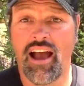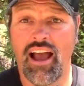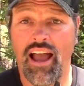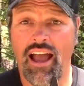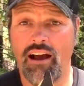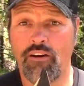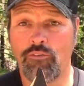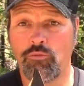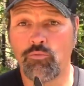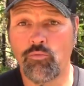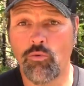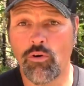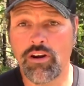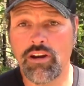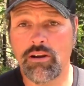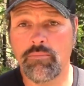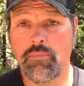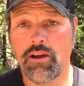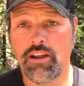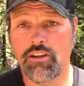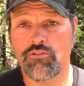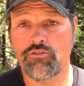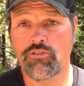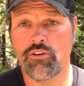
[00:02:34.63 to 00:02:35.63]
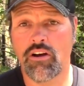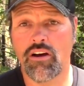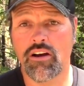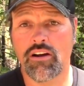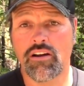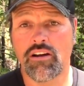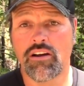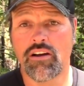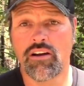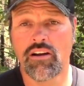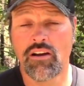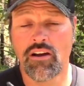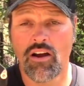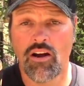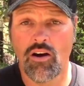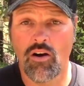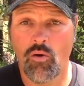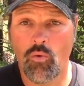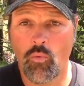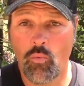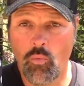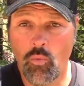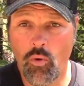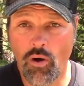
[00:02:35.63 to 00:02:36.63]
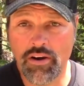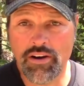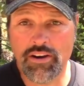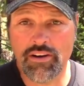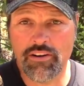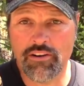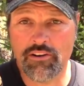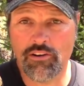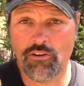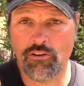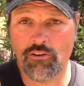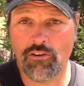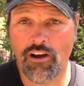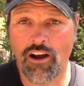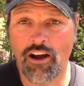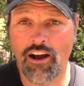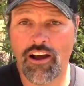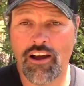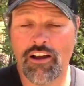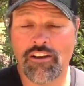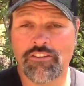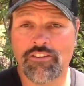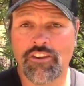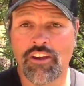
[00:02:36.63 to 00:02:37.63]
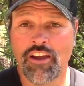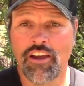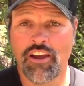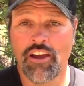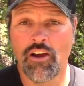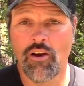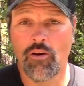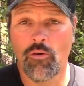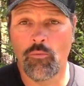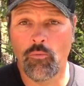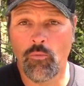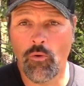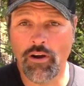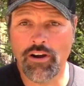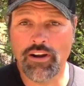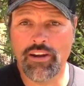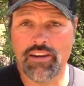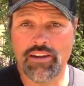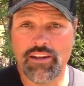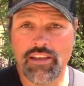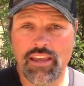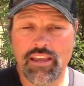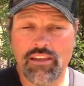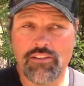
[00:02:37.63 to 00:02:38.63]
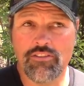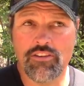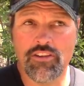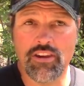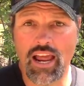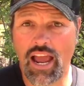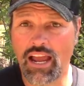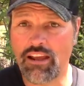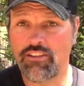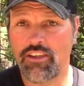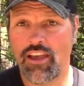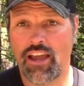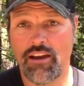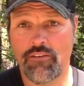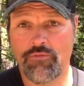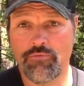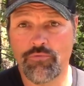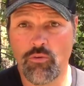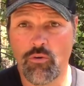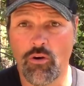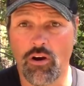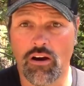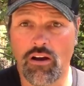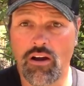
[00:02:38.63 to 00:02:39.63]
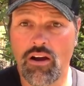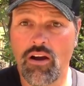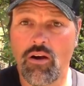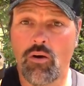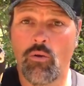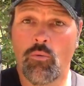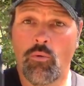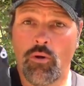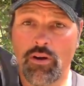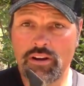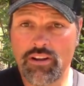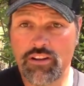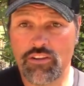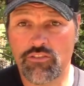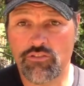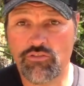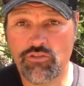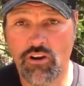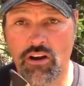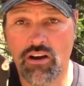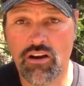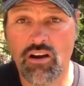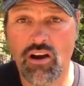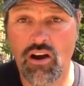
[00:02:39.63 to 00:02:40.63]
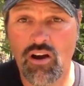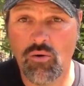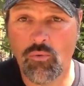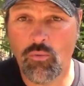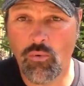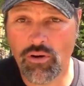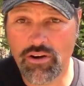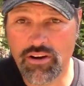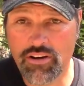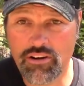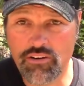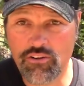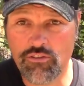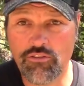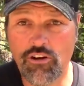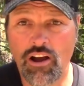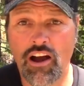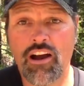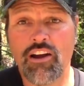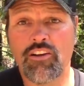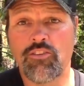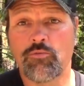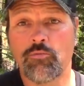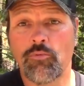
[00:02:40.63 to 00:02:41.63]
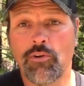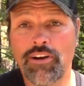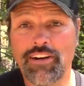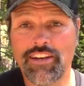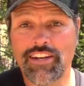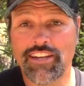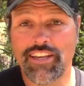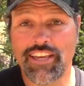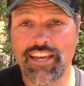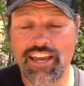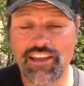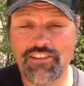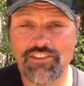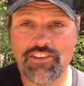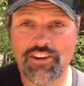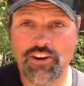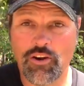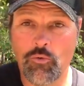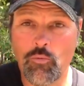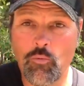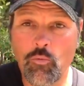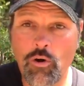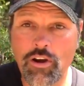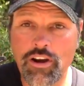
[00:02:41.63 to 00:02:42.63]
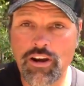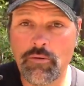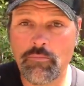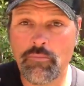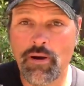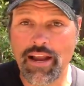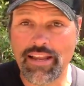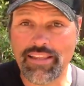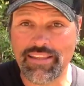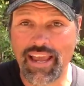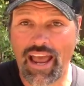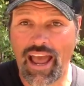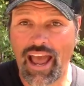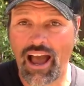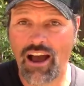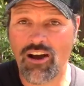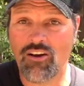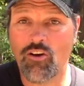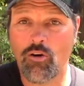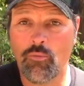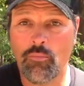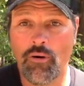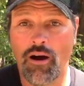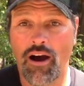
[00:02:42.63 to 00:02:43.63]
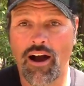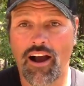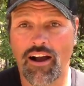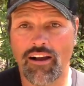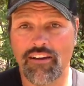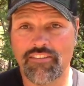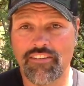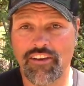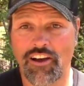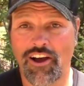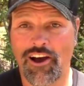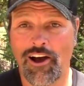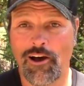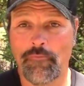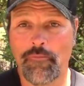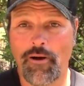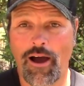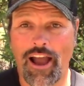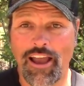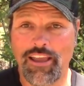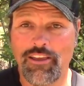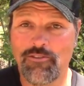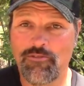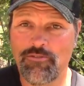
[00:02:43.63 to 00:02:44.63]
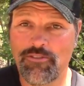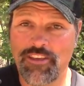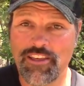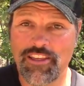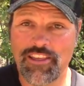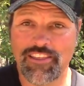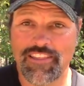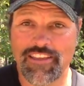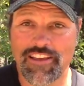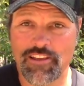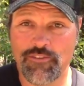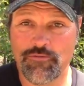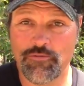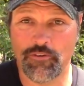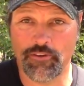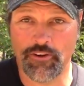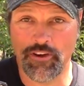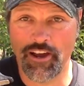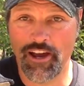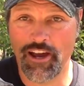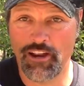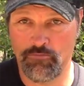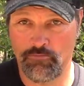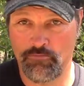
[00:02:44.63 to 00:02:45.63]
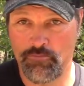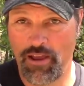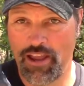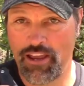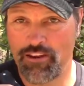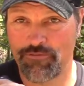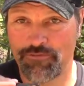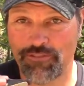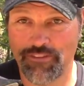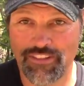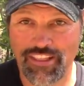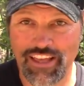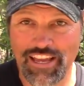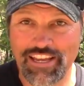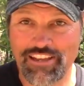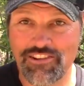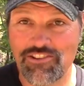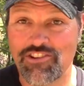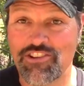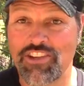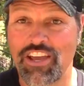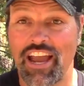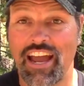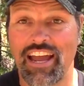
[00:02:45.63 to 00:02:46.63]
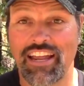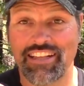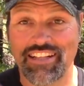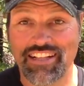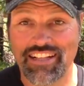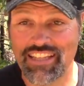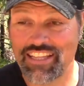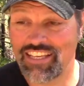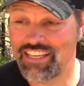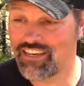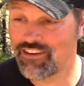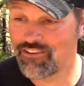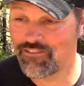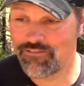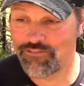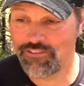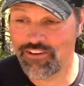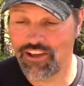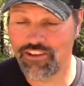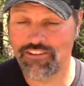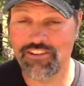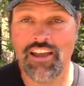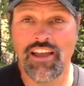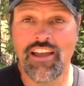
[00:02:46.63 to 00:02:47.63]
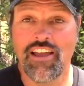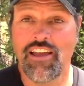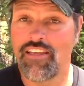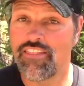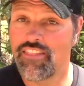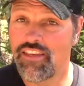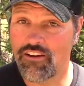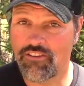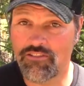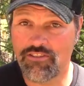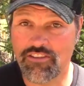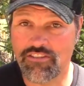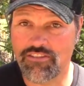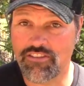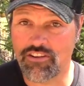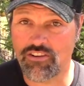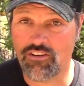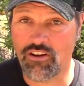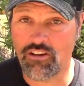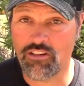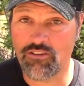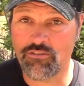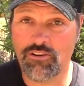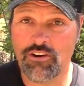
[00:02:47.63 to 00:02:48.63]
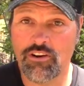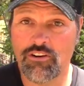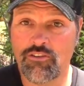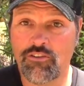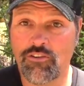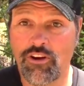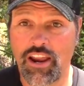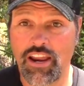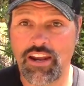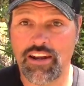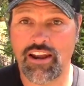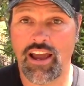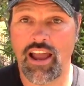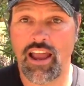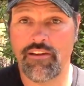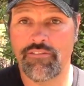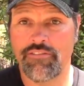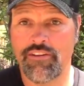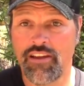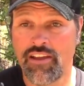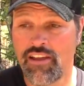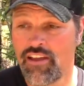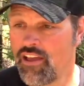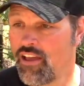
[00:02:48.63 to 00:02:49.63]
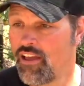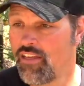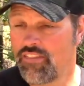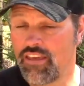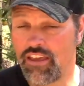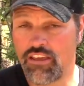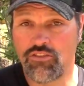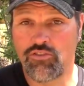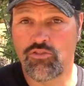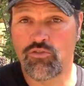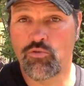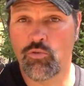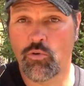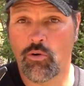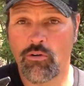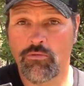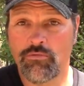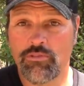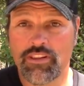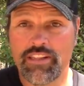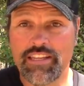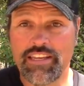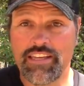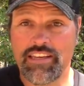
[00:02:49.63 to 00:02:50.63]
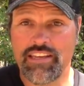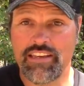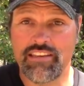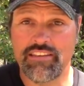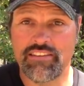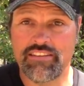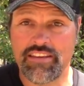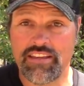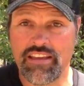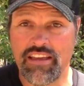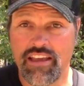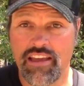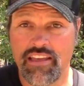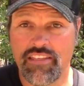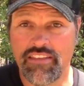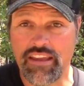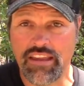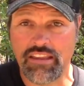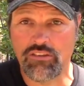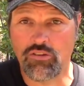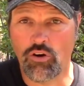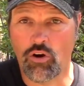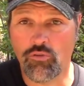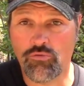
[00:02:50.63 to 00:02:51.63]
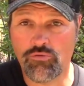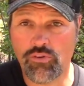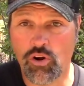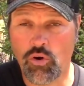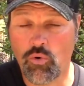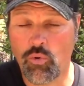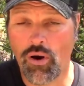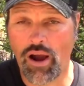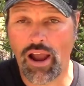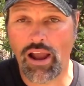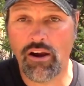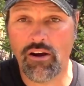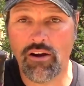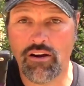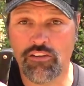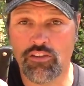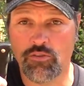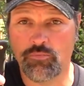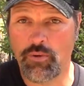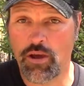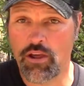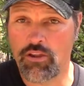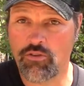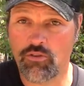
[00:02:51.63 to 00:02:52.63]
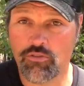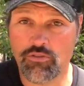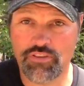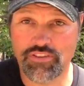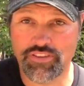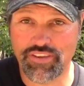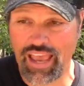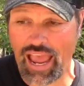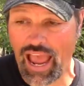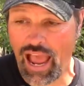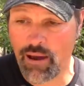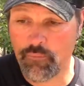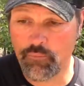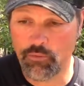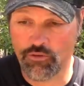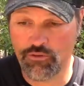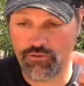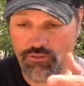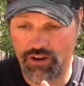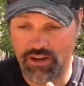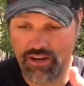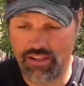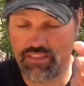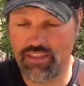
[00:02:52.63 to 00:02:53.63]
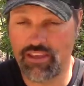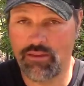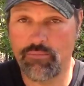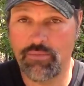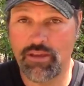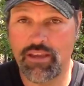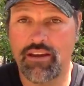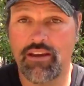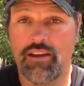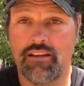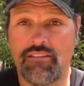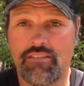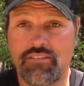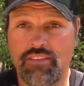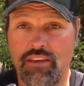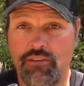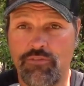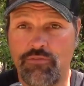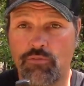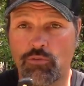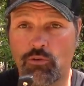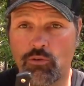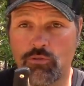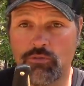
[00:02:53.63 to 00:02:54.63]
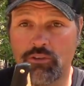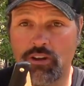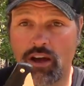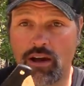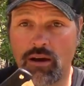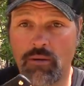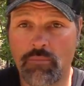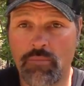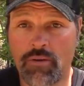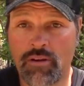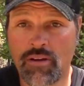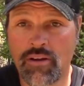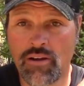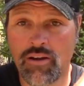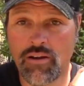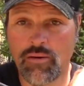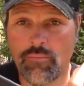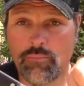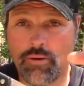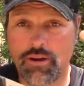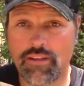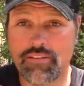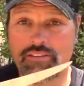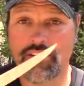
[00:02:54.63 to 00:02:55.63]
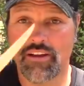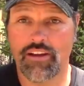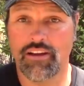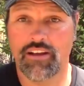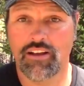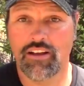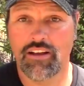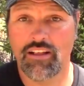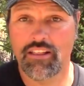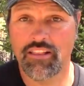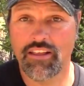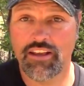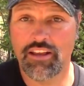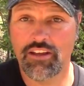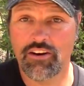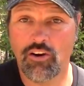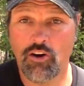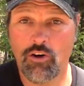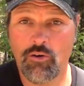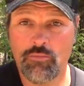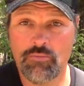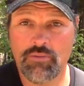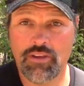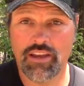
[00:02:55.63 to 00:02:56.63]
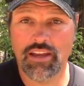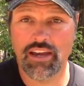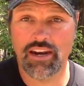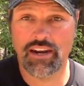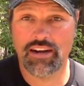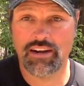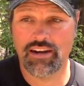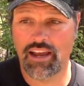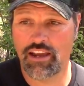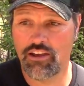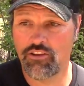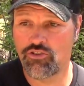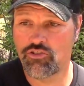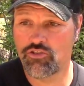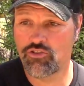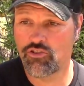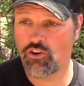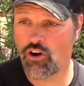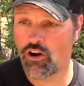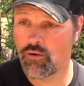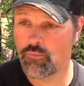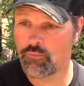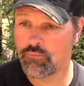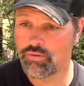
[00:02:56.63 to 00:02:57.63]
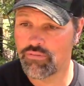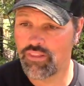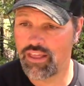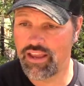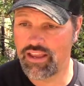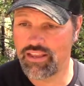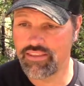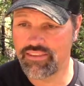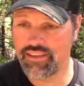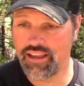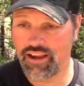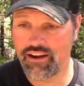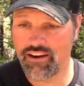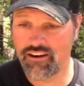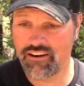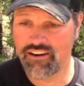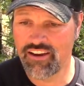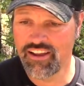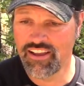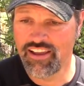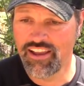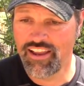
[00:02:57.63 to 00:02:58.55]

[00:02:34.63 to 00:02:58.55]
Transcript: I have one in my truck, one in the garage, one in the kitchen. Actually, I have four. One in the truck, one in the garage, one in the kitchen, and one in my tackle box. Um, I use these things for cutting bait, filleting shad, cleaning fish. They're just an all-around great knife. They store really easy. They don't require a special scabbard or anything because they fold up. But uh, click it open, you got a nice sharp blade there.